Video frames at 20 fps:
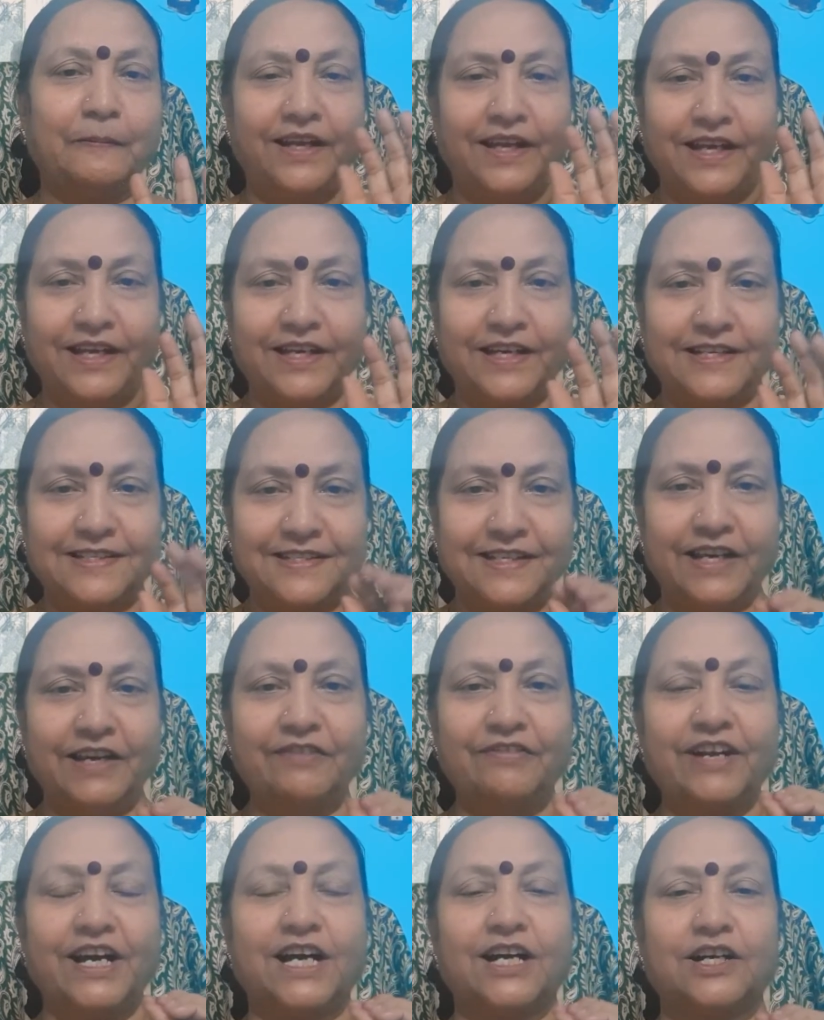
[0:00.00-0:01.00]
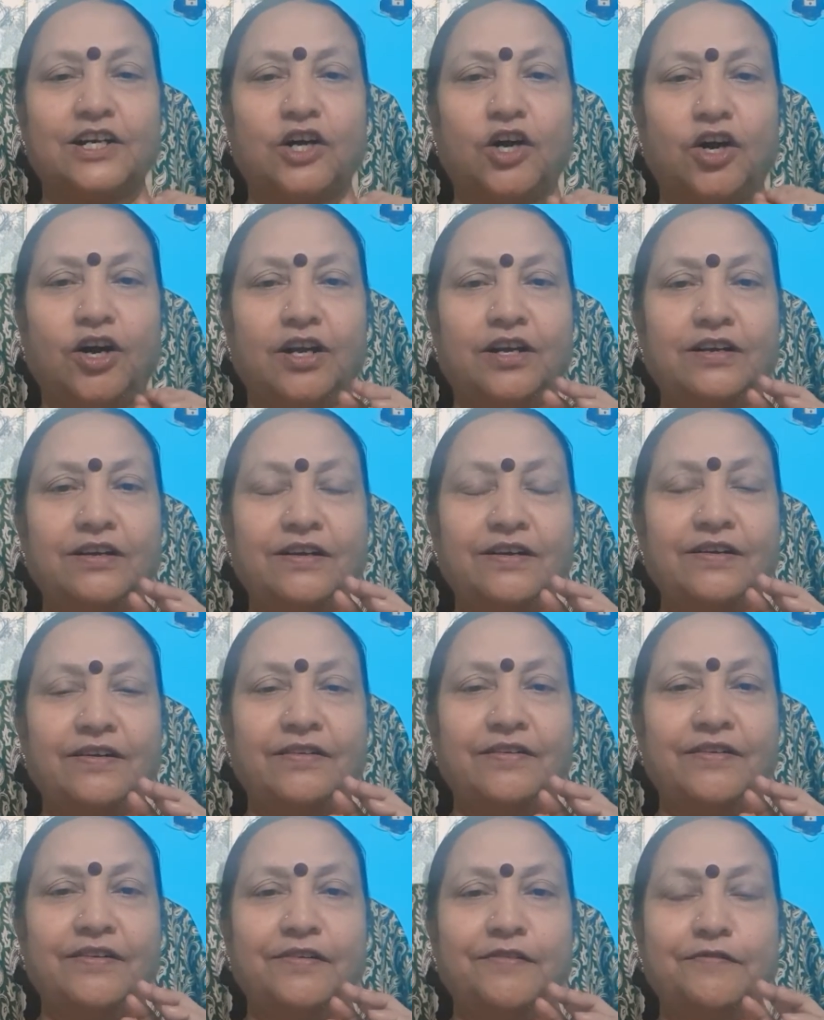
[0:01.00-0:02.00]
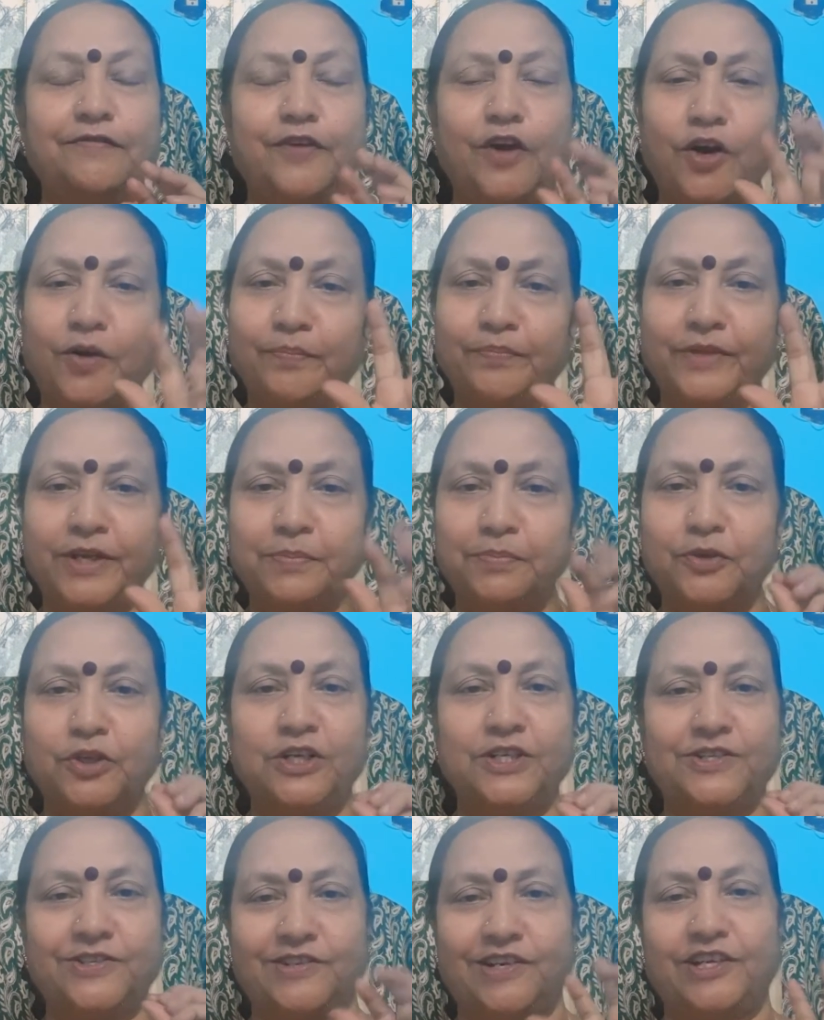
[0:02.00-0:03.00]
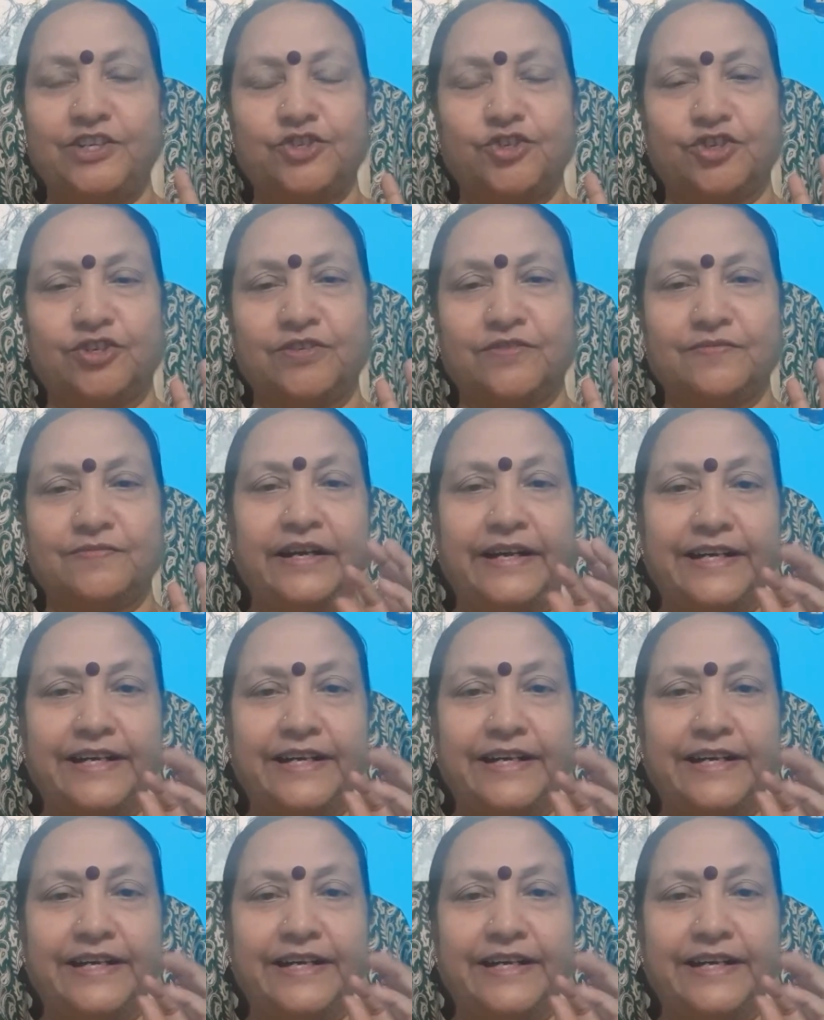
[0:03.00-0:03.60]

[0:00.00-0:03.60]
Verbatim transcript: he received a call from the police station.